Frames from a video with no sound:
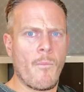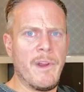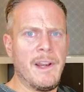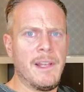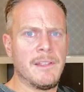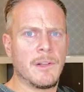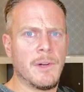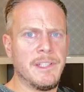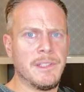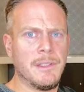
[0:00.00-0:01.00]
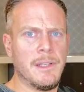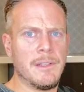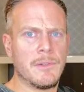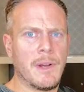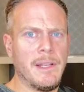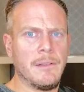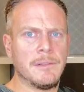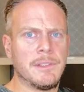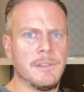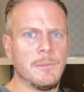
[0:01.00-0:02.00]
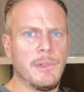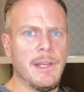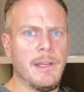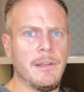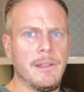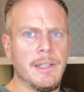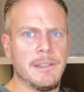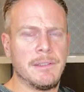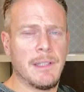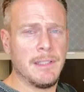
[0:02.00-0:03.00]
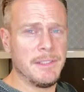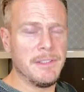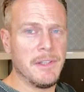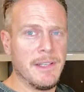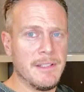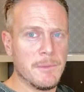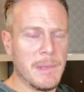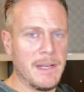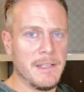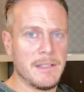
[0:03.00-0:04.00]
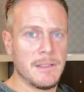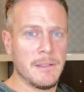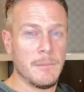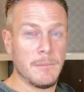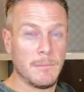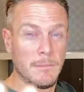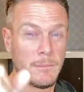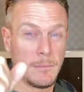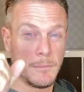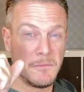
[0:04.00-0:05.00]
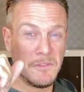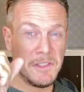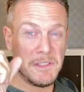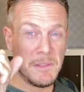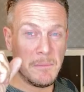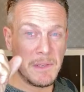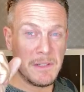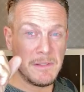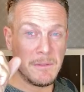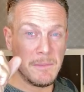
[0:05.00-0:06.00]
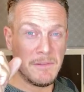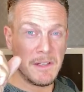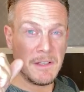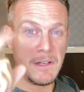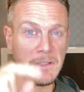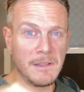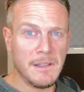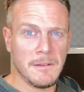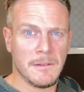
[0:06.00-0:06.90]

Inner Integration is great, says Maria, yes. And she's doing it in Spanish, which impresses me very greatly.